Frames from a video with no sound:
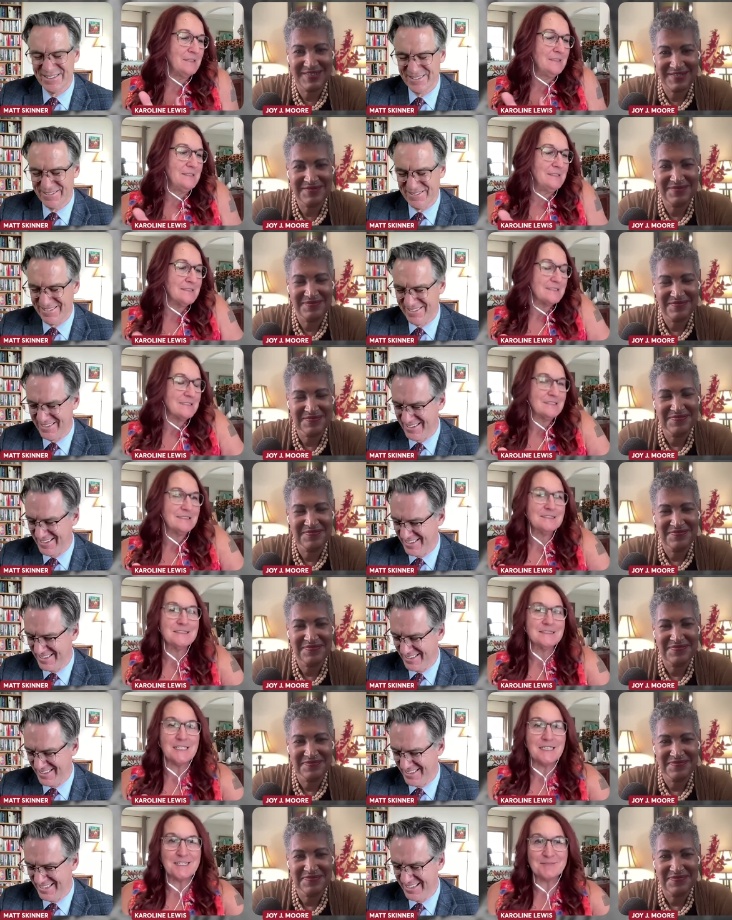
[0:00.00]
Speaker 1: huh.
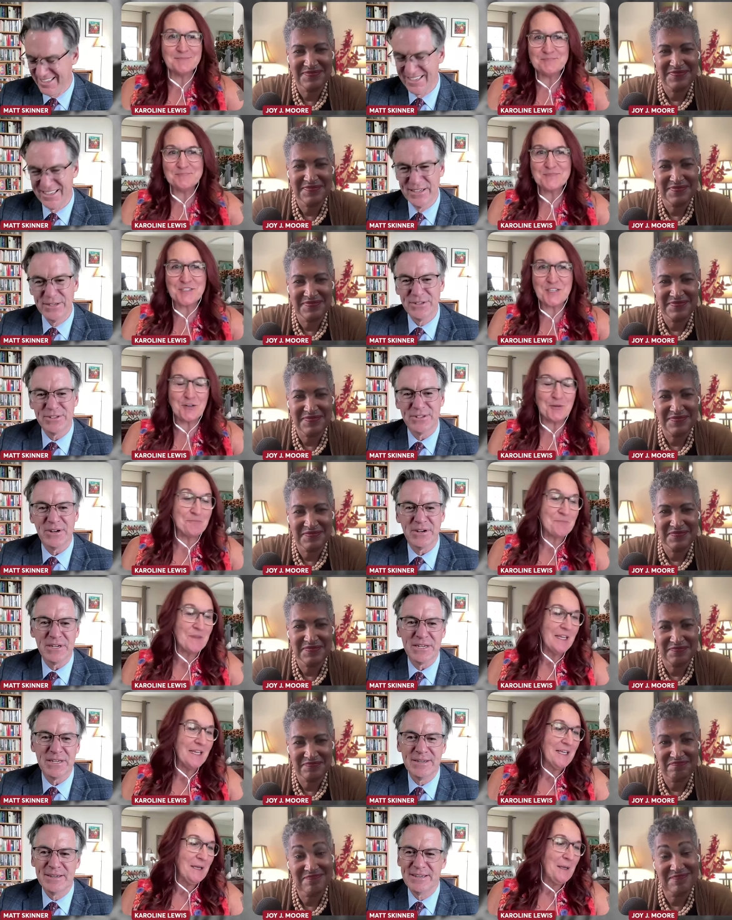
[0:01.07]
yeah. So sorry.
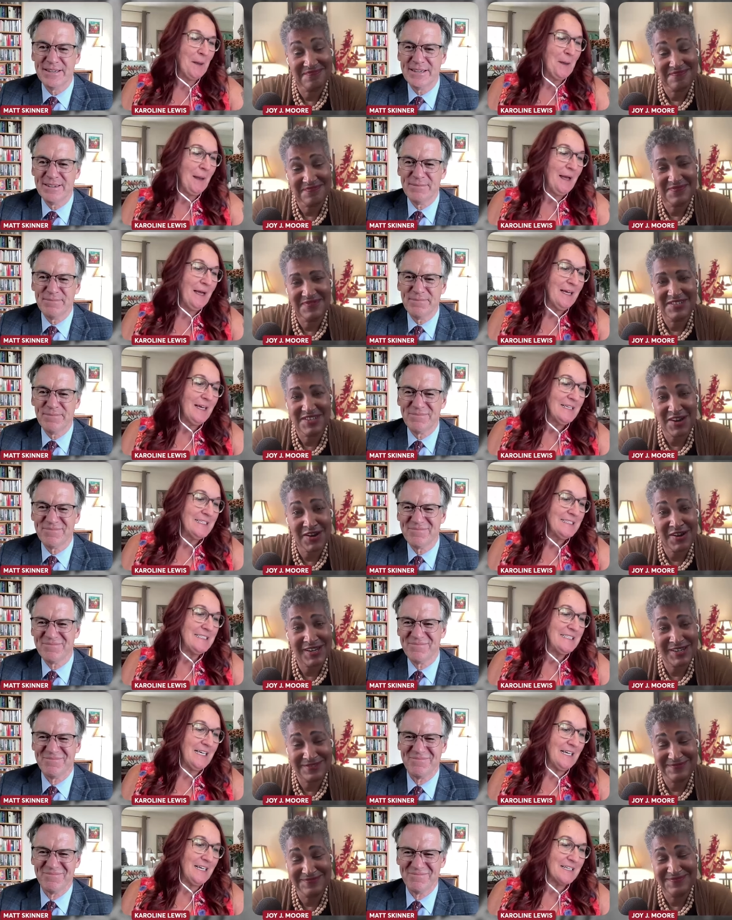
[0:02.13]
Sorry.
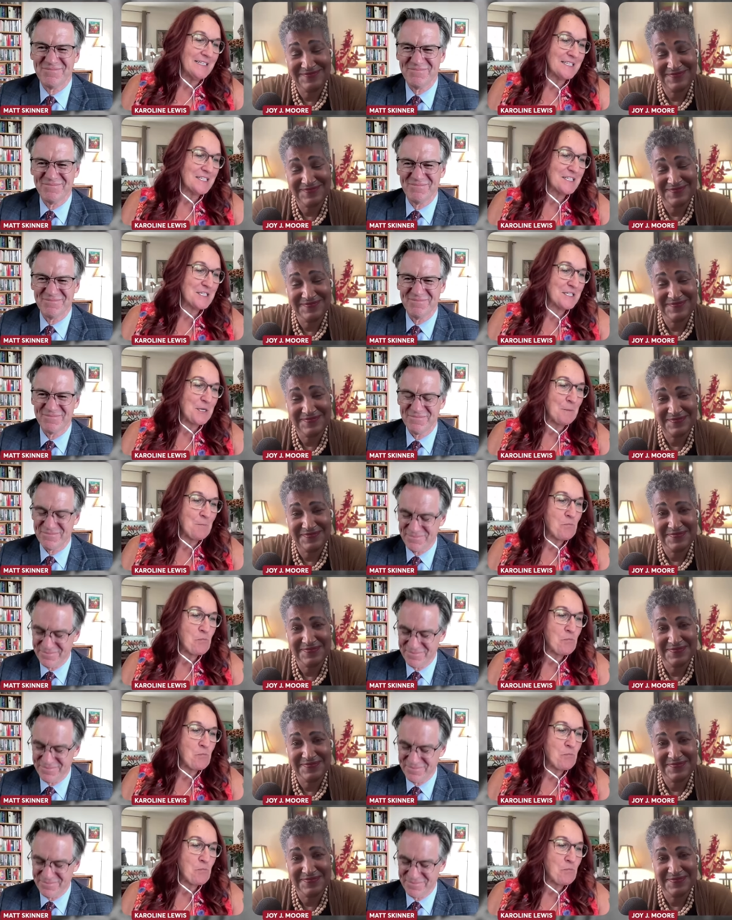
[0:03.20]
Yes.